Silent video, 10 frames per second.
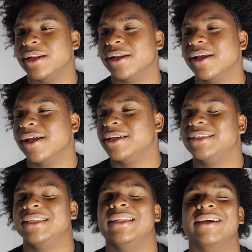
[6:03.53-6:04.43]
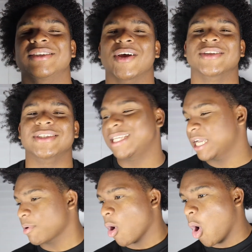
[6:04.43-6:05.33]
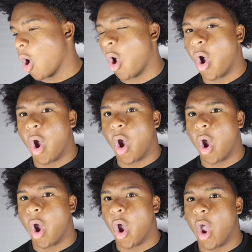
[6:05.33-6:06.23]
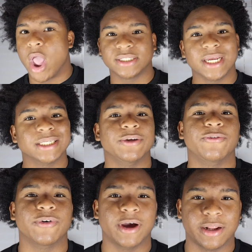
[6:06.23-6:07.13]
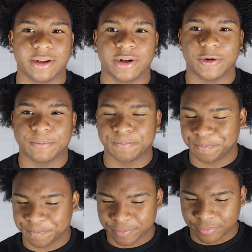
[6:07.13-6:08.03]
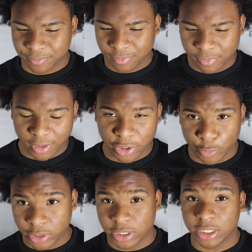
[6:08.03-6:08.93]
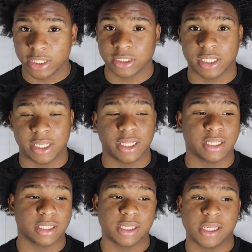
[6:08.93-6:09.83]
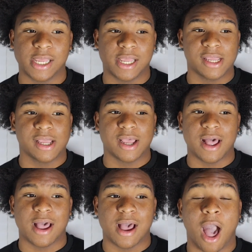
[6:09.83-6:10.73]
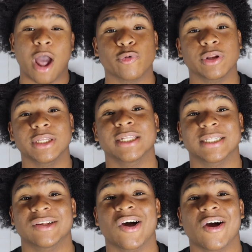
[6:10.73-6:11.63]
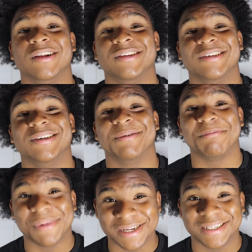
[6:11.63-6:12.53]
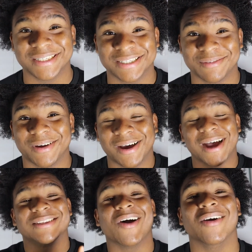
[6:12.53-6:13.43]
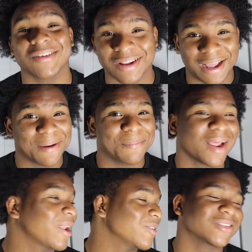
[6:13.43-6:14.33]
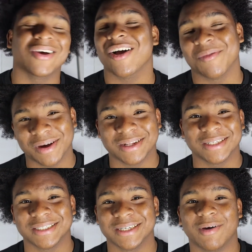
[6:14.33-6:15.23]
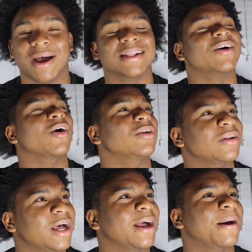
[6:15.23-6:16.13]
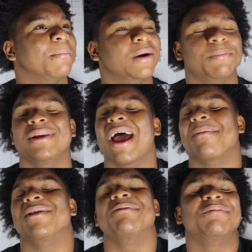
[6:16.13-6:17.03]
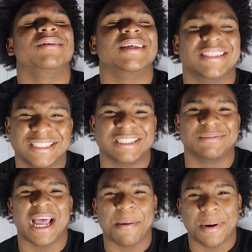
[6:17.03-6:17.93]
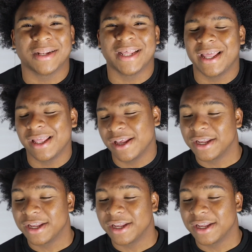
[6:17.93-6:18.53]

and sitting here talking to the camera. It's actually fun, you know. It really is. Like, I don't really get to talk much. Well, I talk a lot, but I don't talk much. Well, I talk a lot, but not many people listen to me. How about that?